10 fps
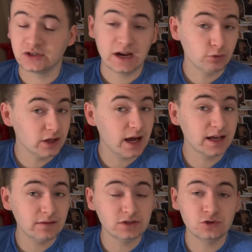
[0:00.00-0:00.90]
And I really got to
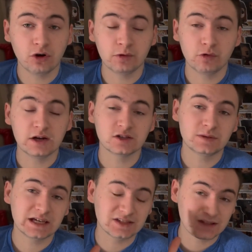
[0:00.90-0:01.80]
give it to Norman Reedus,
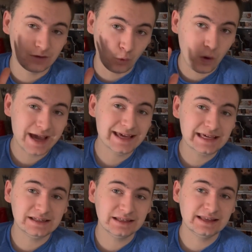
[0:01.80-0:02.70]
because the way
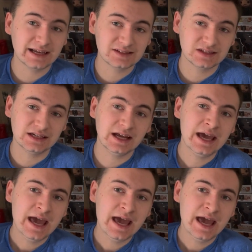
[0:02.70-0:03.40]
he did that scene